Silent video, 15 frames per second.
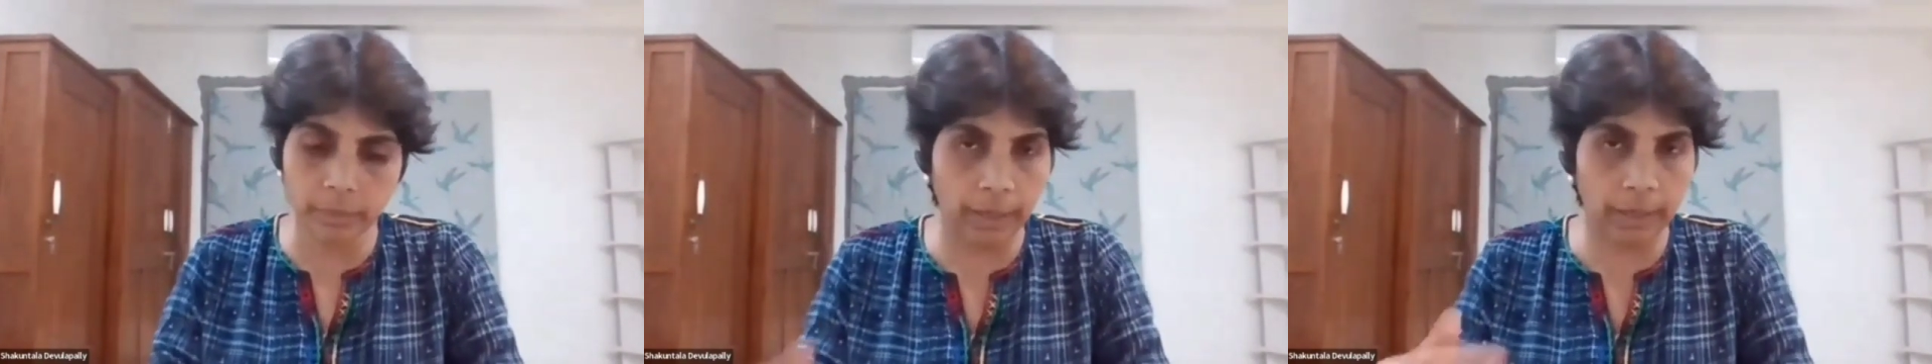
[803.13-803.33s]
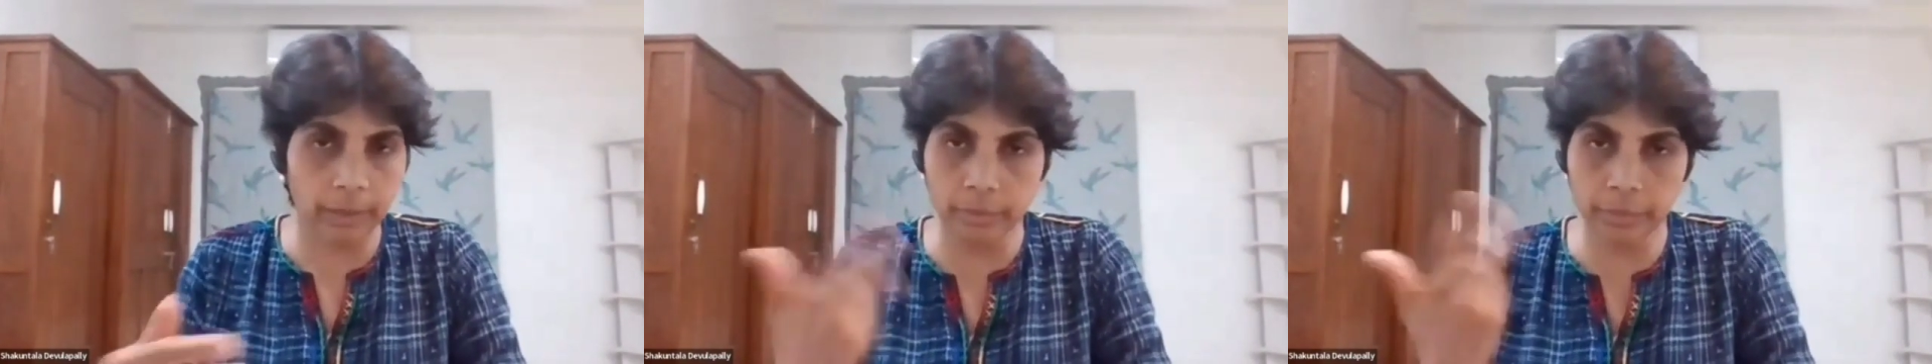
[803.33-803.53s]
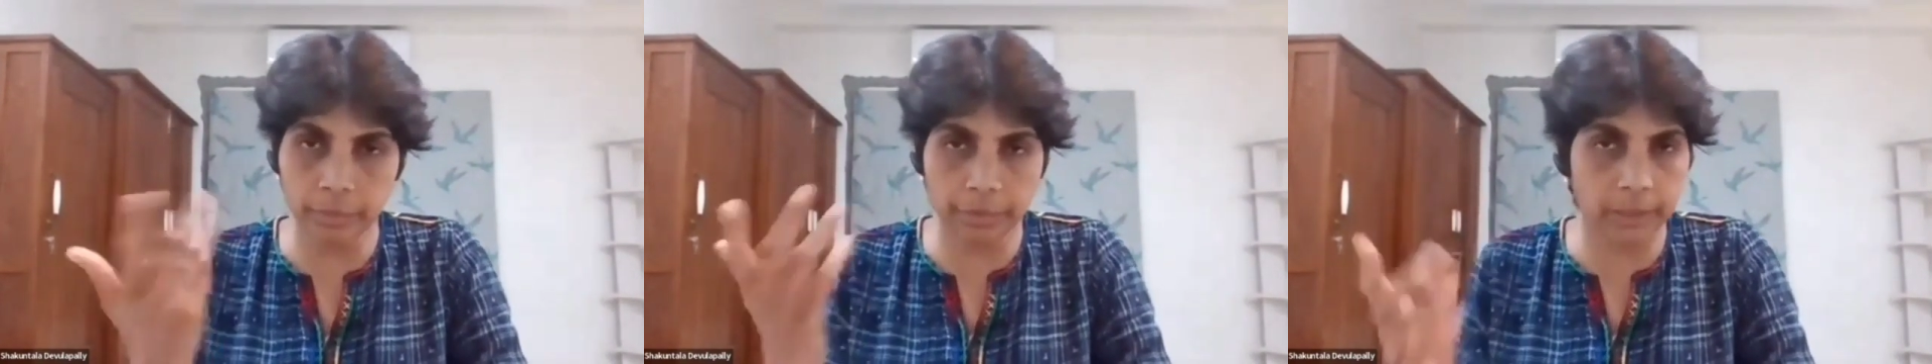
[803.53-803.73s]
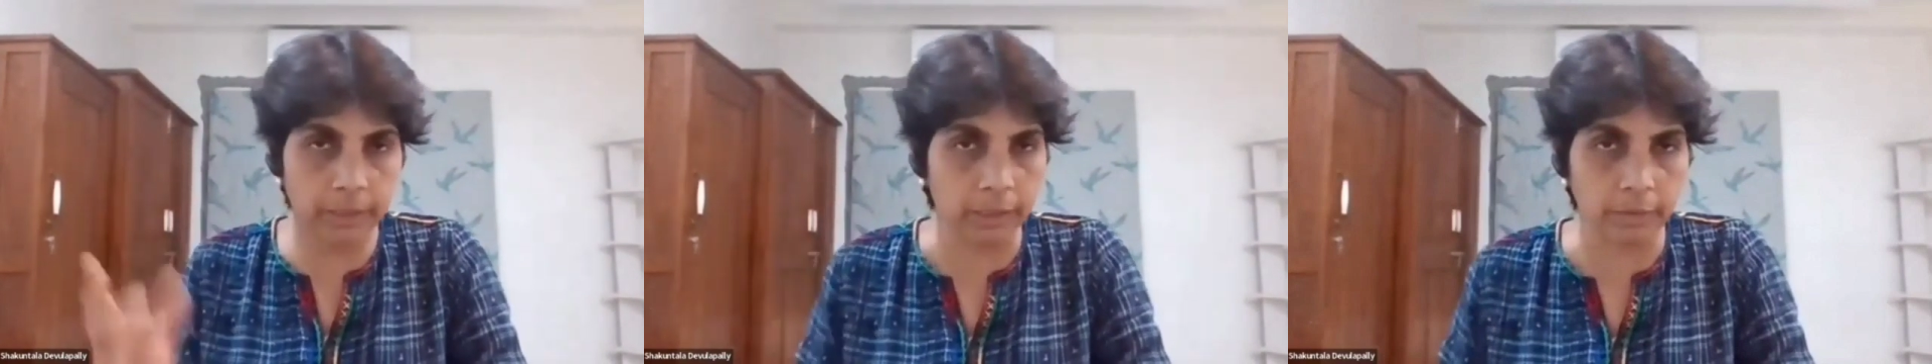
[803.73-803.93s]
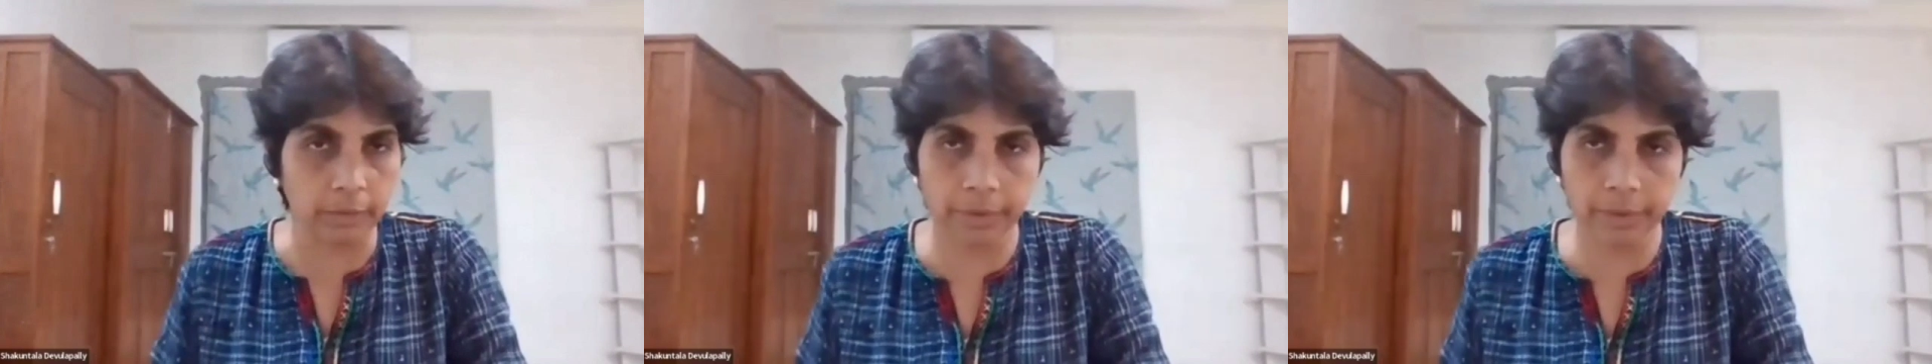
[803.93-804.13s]
and
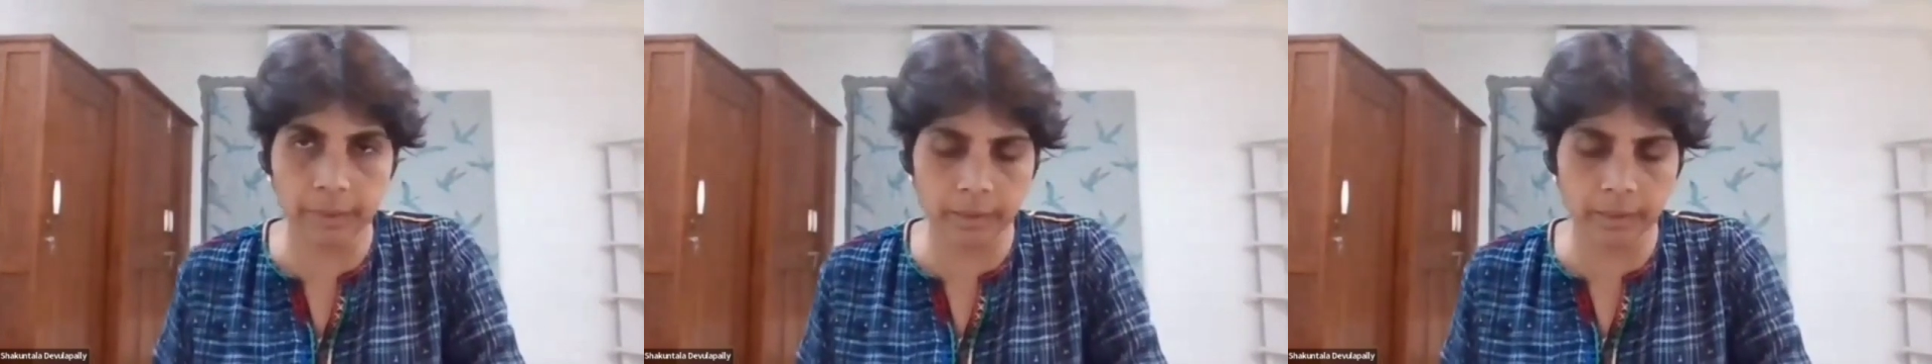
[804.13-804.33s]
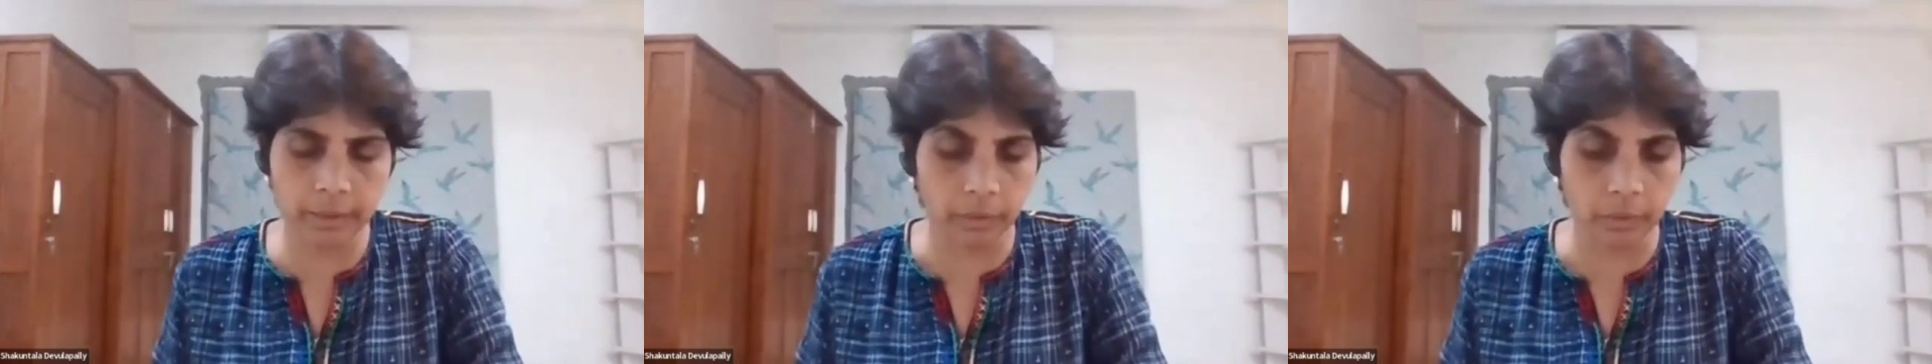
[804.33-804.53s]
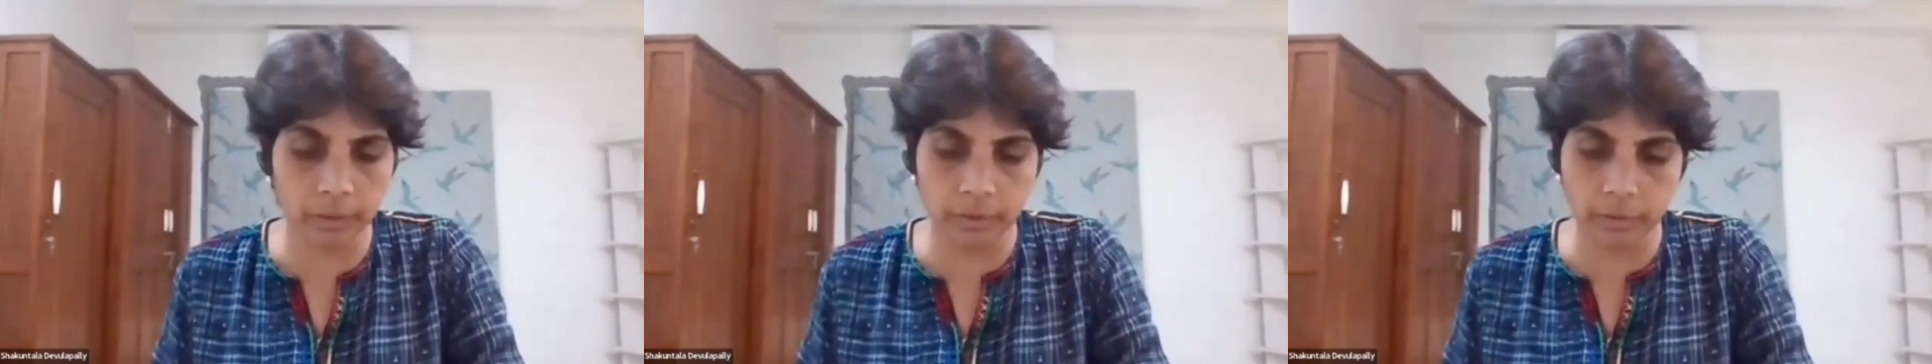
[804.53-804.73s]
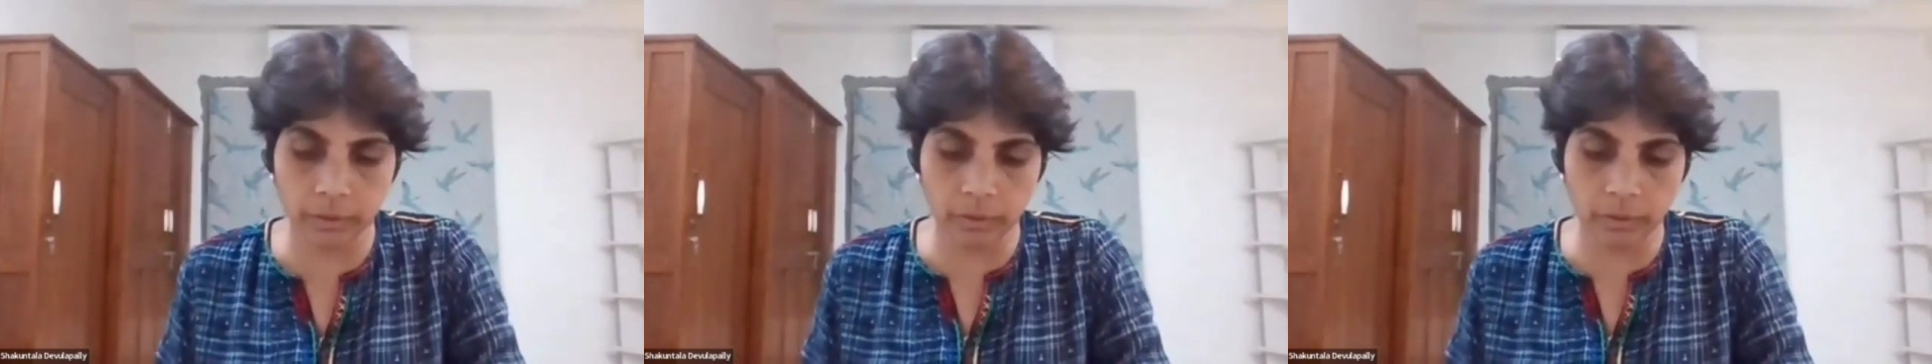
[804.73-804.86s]
figure it out.